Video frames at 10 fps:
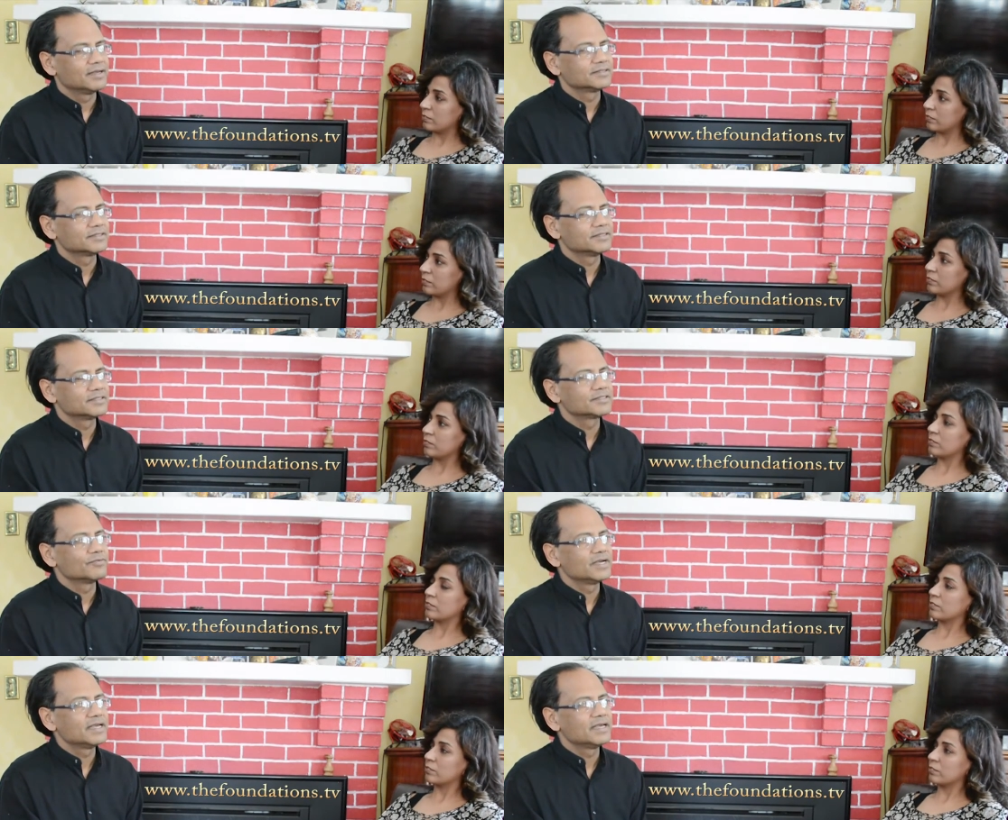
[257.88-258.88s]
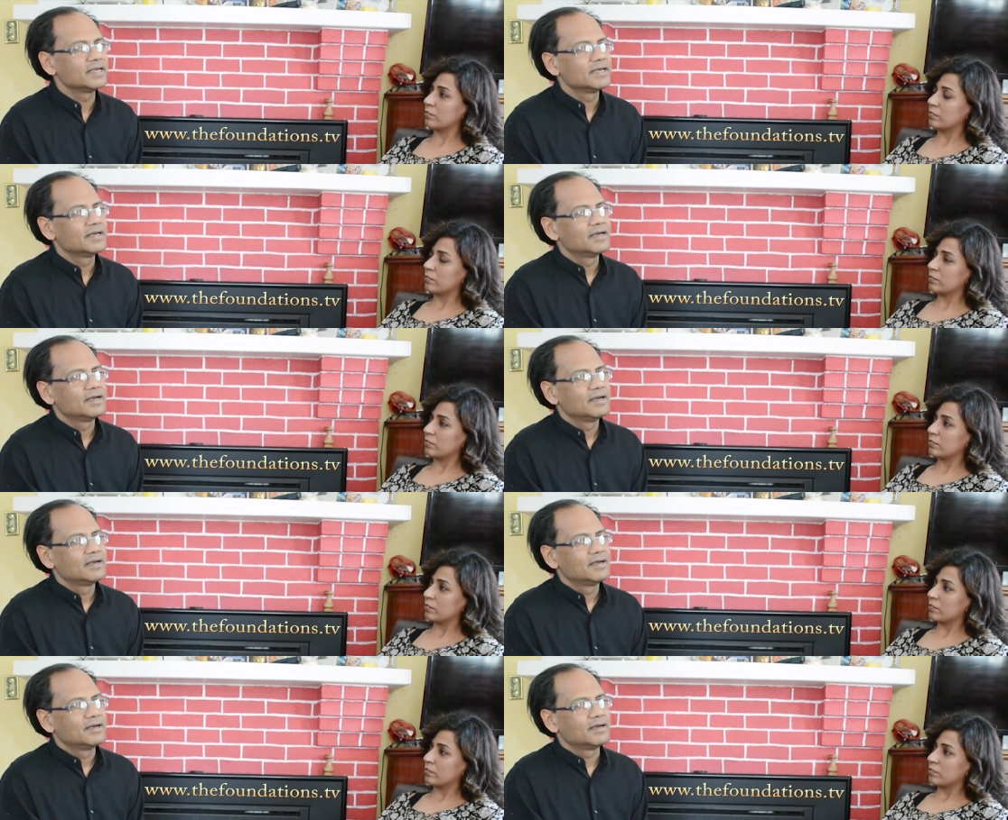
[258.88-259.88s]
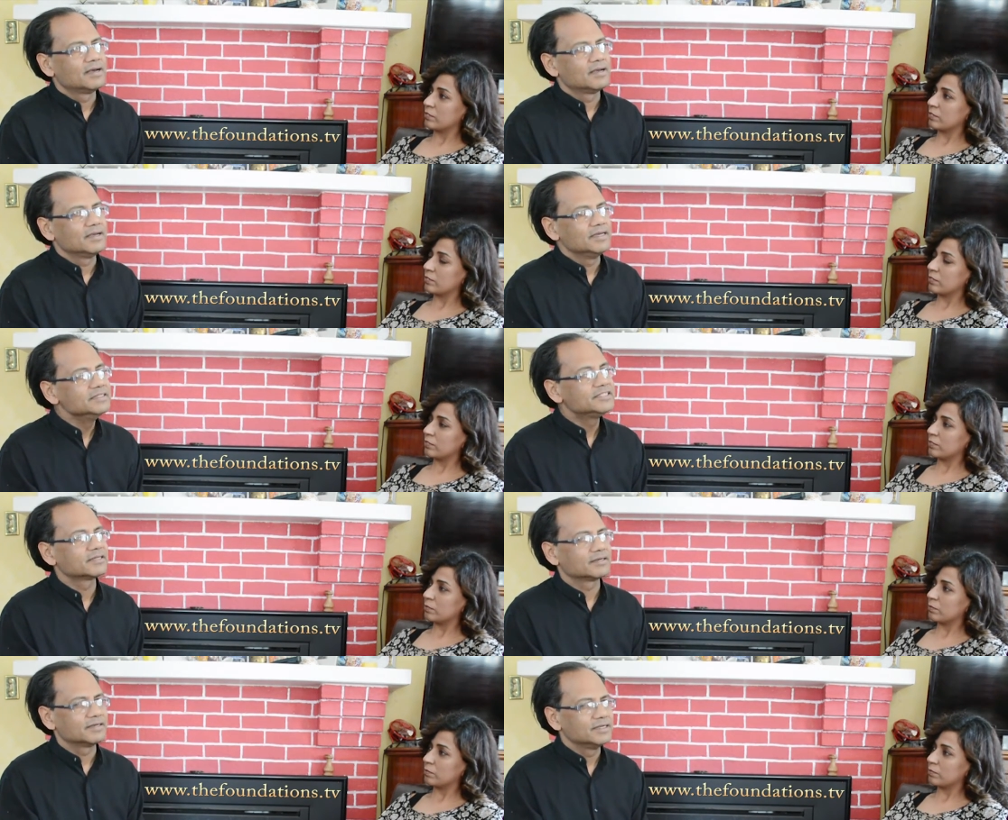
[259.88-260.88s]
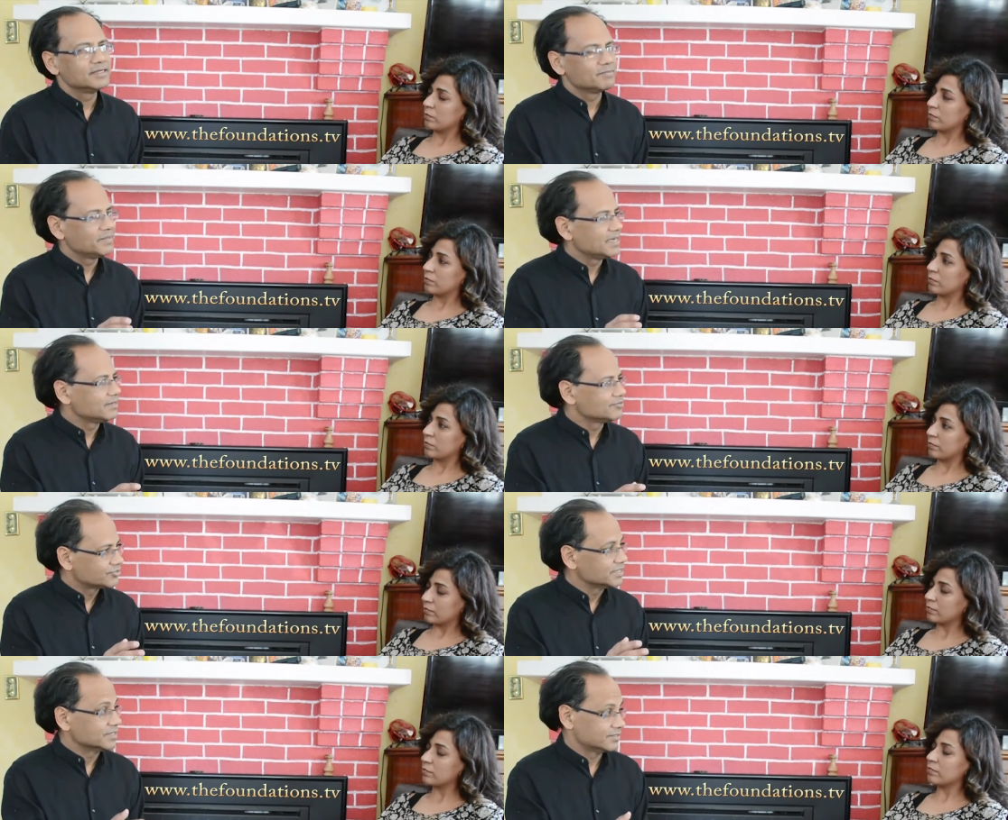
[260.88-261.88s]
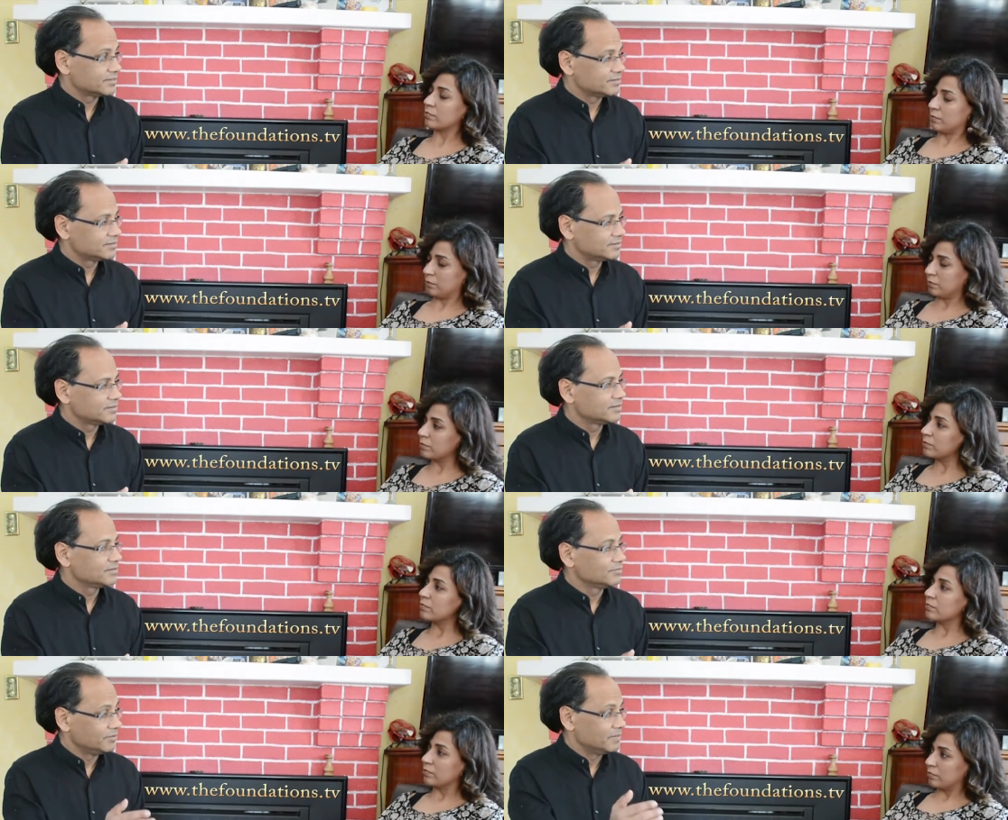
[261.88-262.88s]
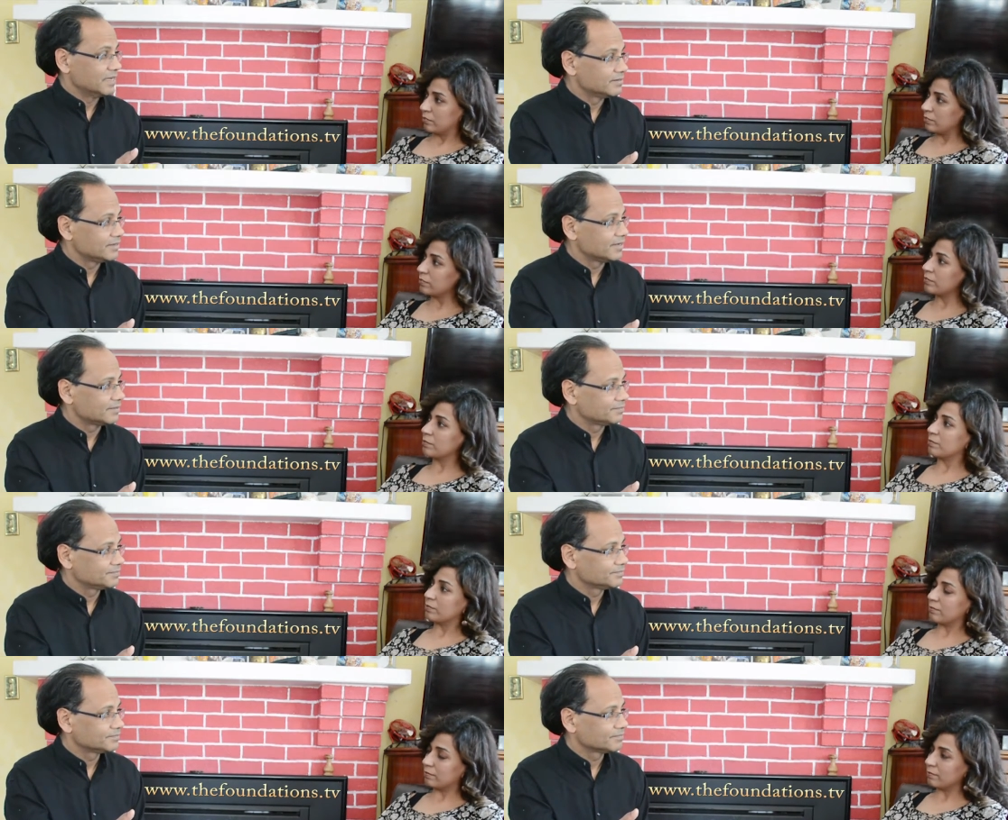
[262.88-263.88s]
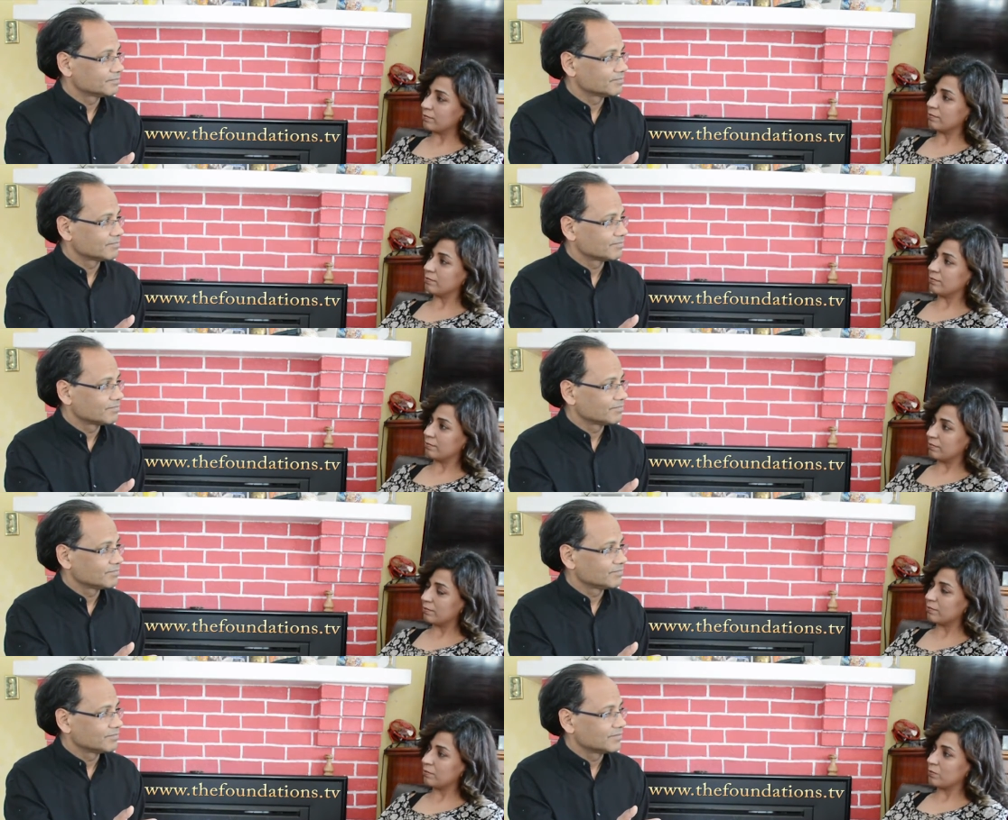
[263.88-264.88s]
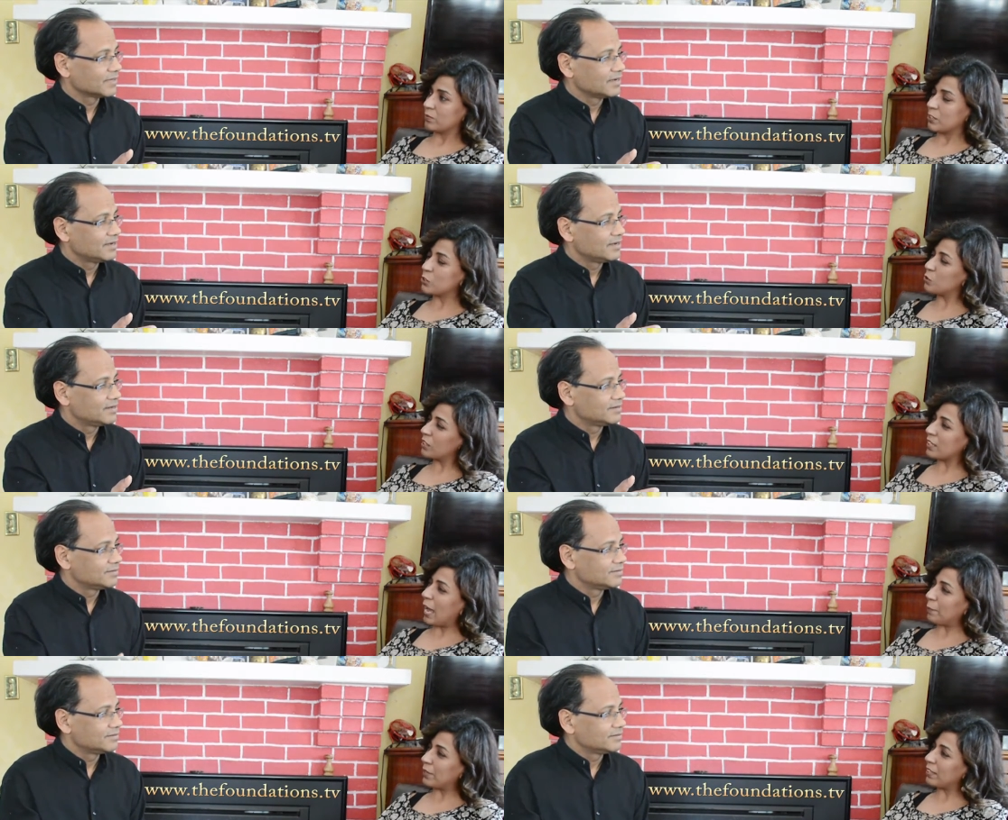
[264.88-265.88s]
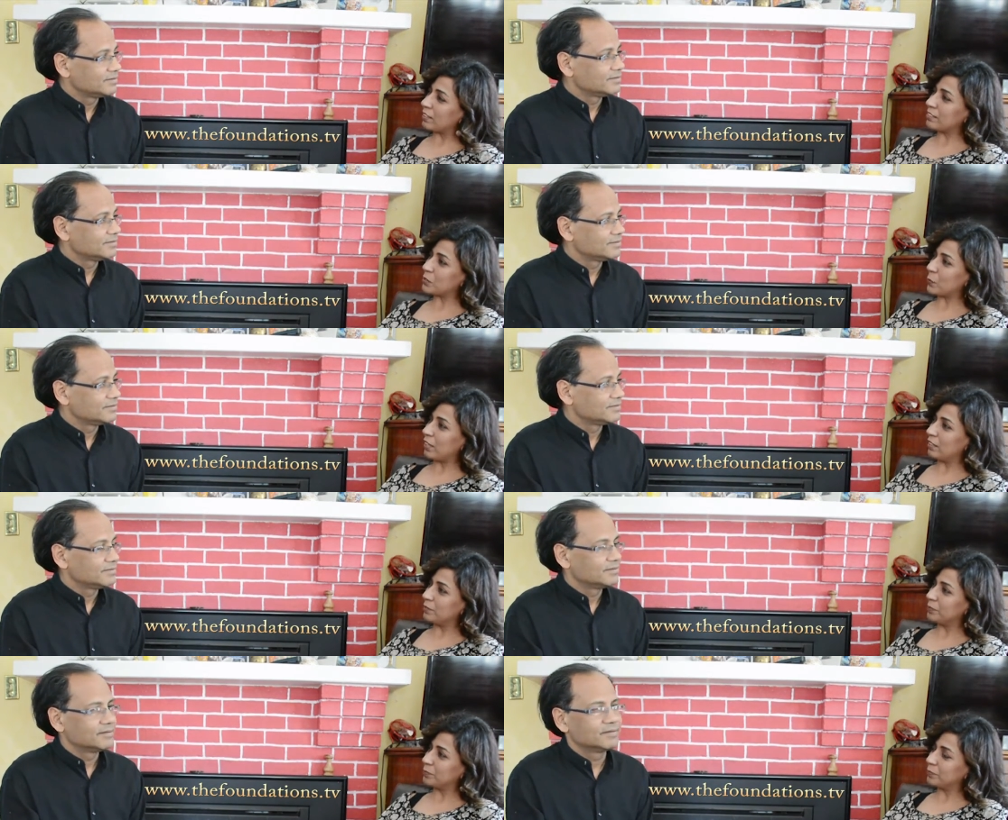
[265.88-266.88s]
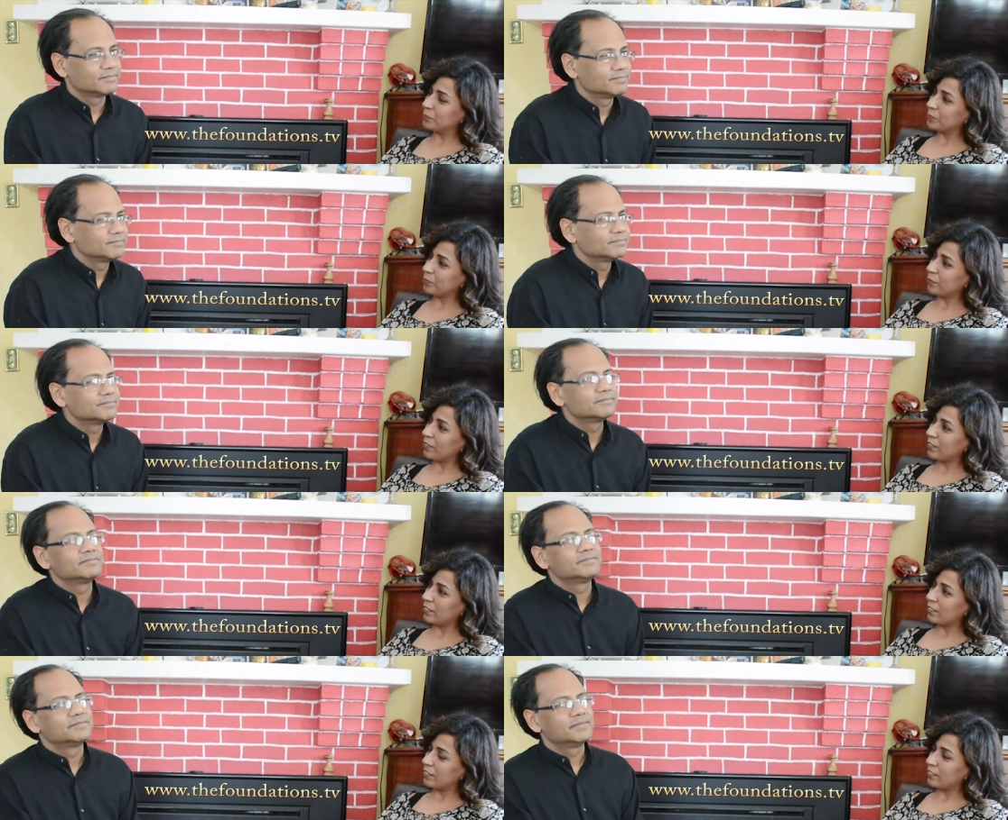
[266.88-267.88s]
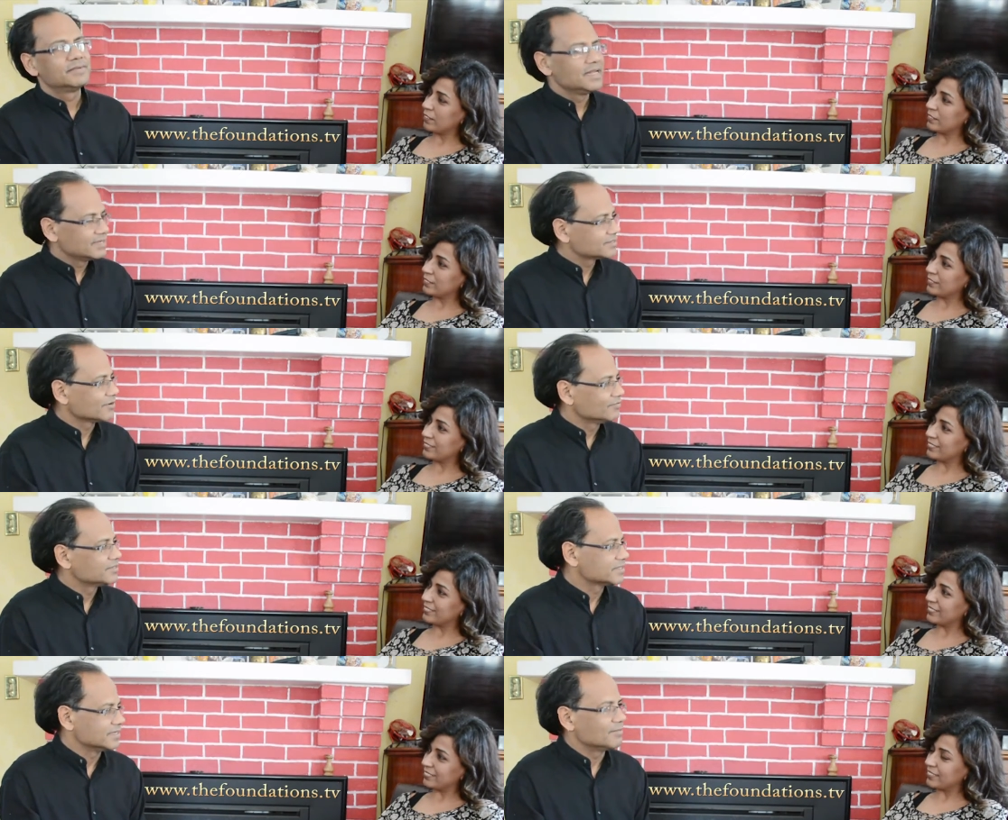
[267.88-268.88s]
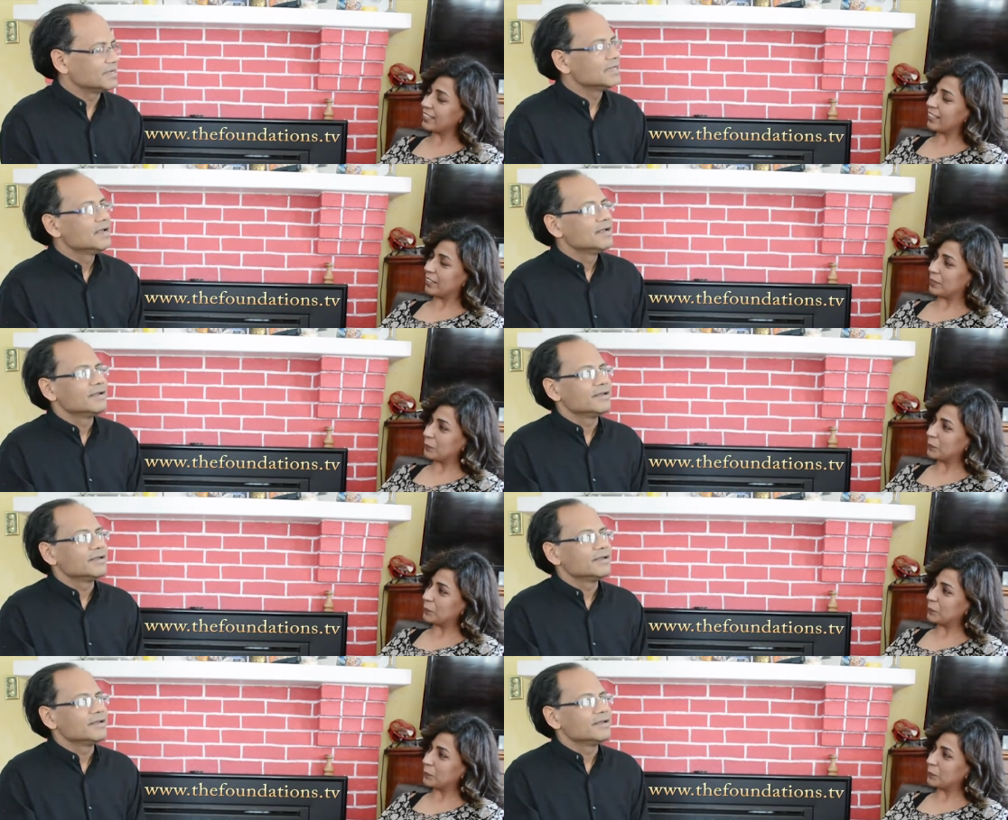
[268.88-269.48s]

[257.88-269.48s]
Speaker 1: it's, it is the way, uh, in general, Indian men treat women. Yeah.
Speaker 2: Mm. Do you see that happening here as well?
Speaker 1: less obviously. I mean, yeah.